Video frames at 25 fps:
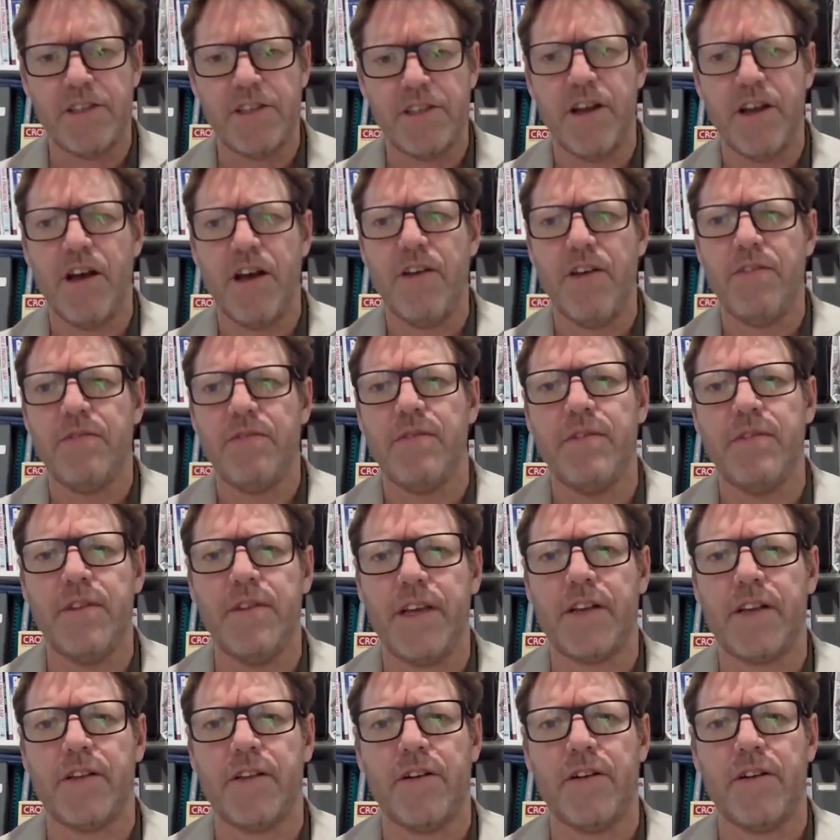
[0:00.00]
you know,
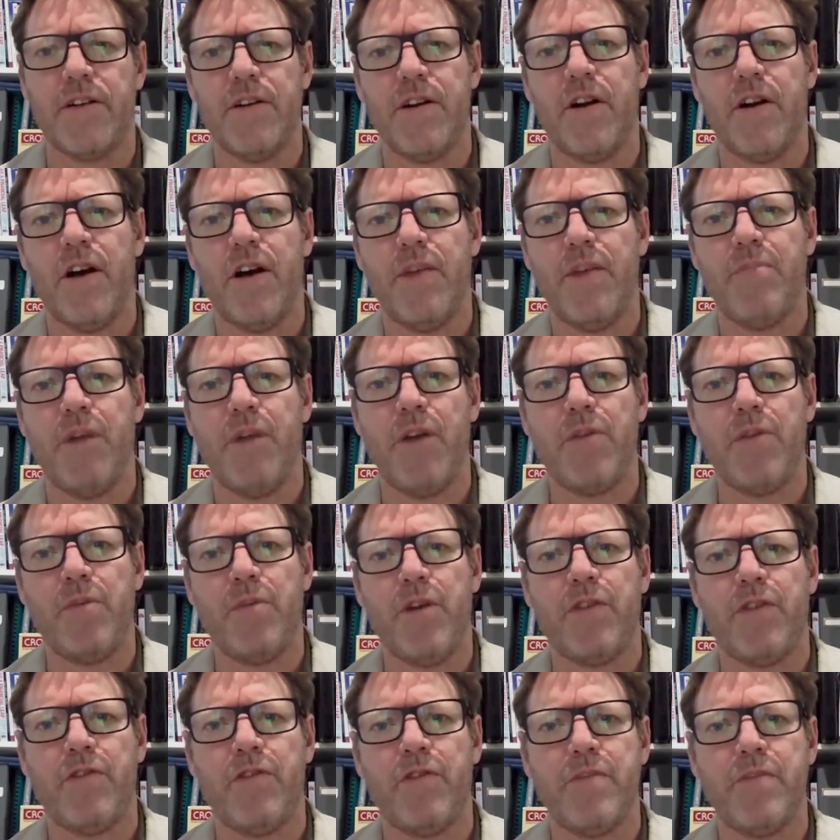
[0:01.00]
Nicola and I both
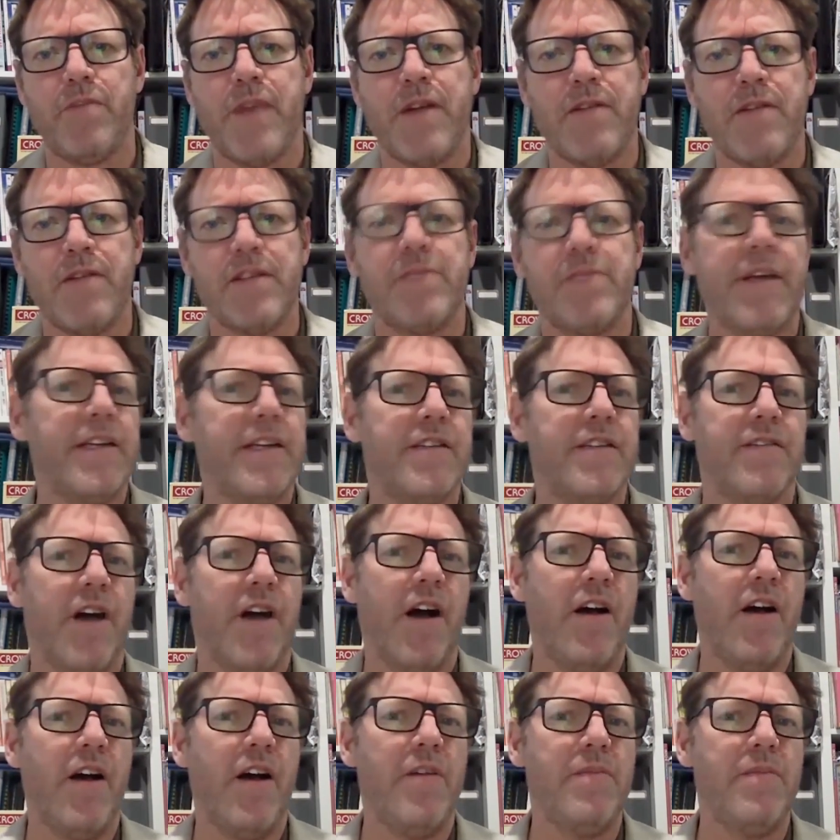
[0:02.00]
work from our respective
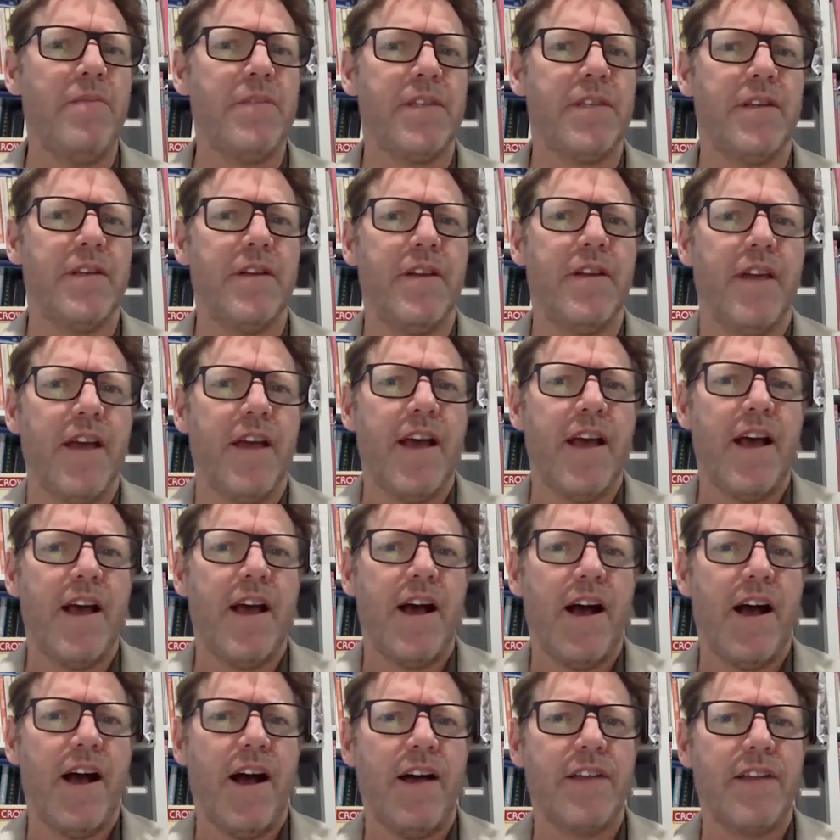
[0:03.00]
homes, and
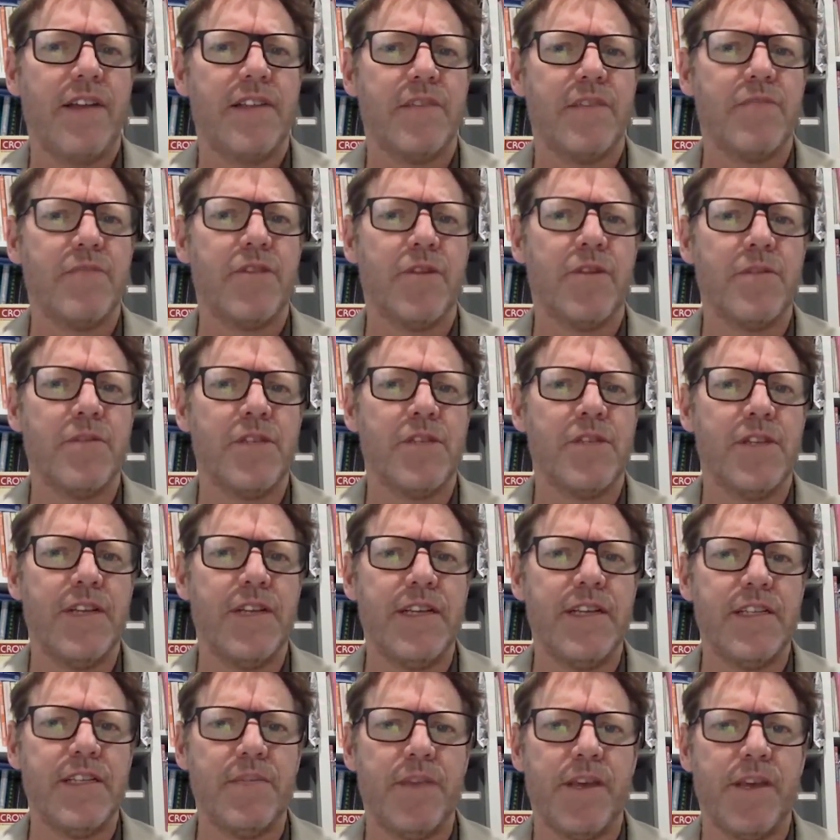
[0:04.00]
sometimes you
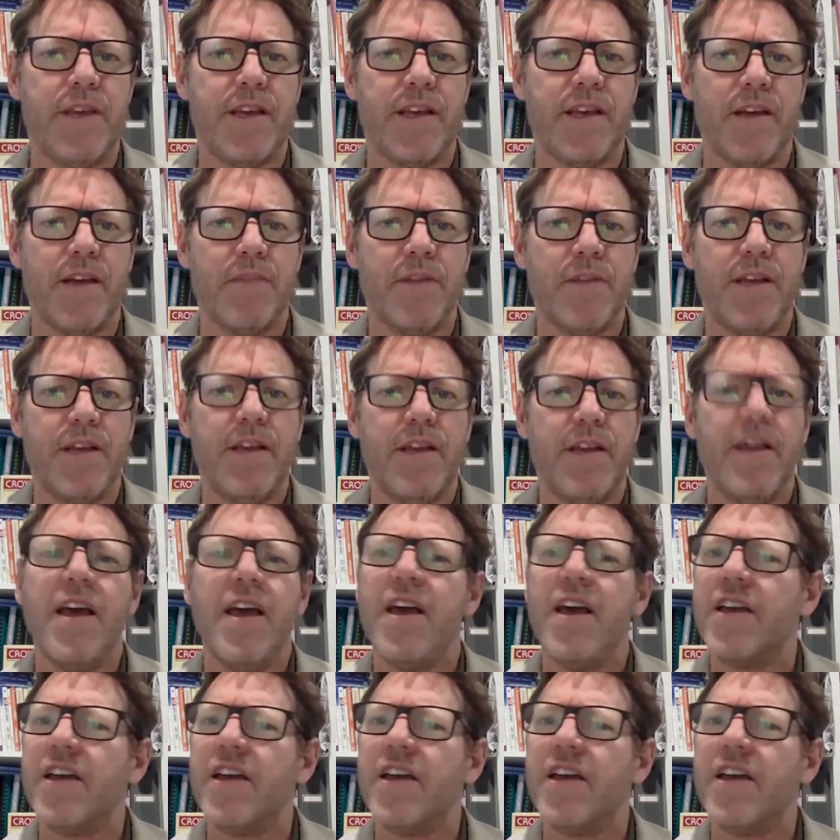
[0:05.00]
need to be in company.